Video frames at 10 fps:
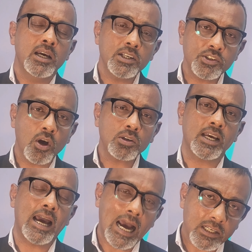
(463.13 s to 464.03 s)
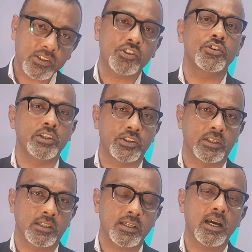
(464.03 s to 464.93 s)
is not as
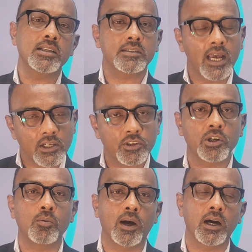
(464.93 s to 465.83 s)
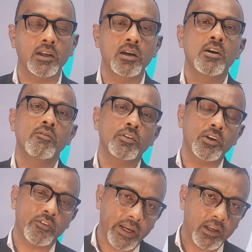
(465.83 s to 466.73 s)
stringent as that required for
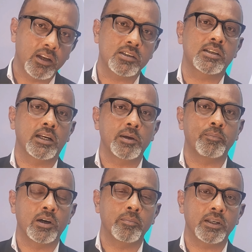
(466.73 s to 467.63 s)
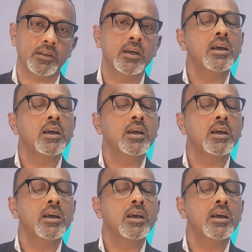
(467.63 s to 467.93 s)
the regular study permit,